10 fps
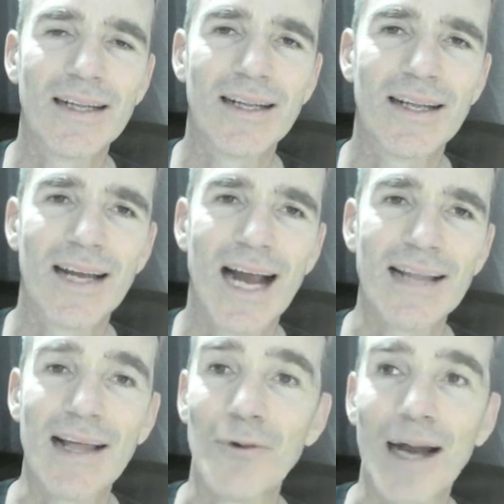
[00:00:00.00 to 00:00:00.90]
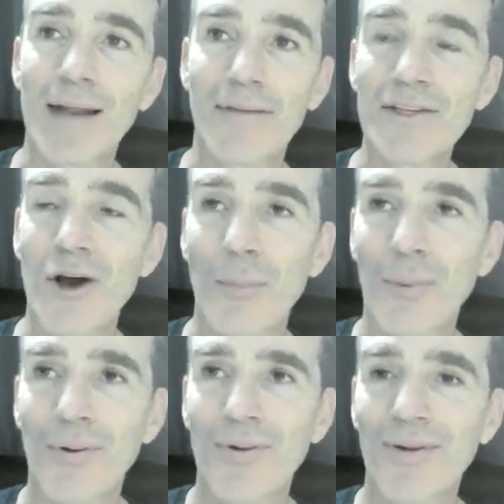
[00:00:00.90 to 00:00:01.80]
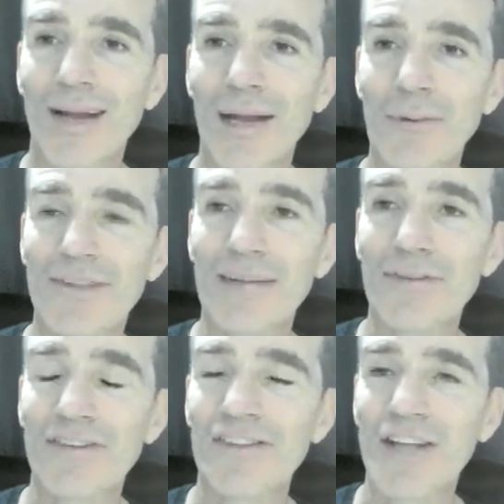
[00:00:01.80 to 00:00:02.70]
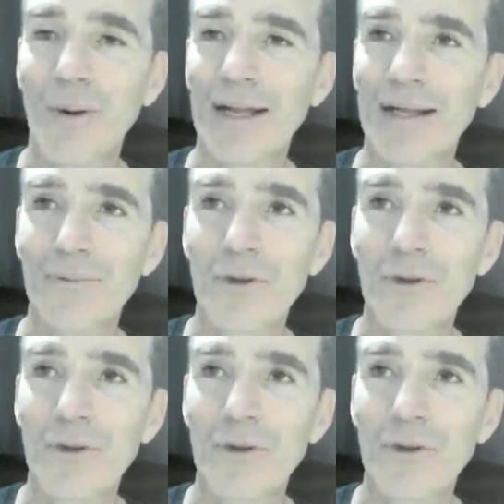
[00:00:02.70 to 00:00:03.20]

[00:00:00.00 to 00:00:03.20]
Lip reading: And then right at the top, it was even snowing. There was almost